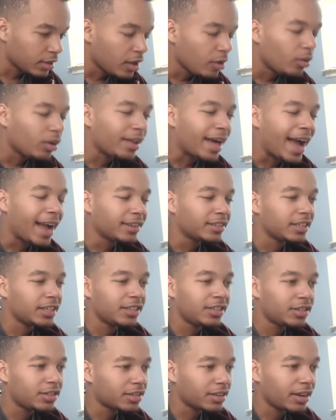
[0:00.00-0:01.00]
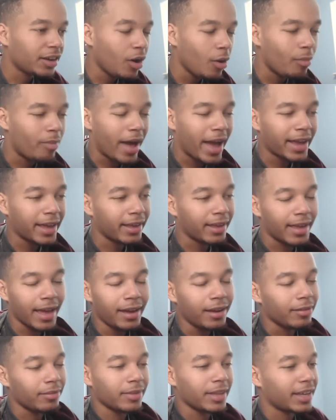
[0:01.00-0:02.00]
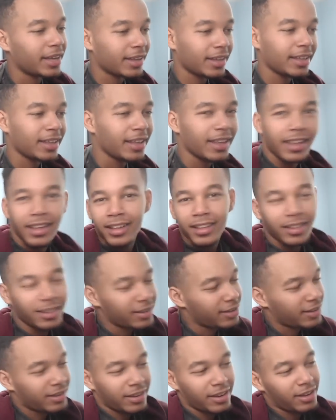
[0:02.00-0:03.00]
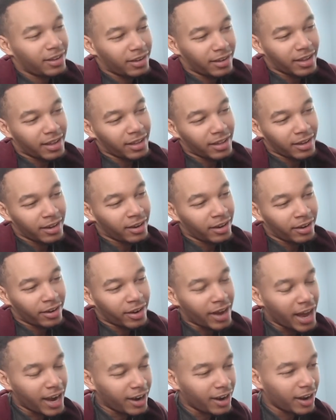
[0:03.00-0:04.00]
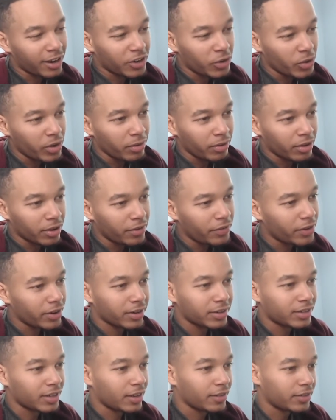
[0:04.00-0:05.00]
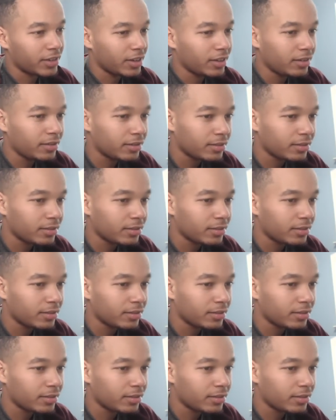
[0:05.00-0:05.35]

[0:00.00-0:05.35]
Well, actually, he's just gonna go back and get him. Like, you're kind of not doing good for yourself, dude.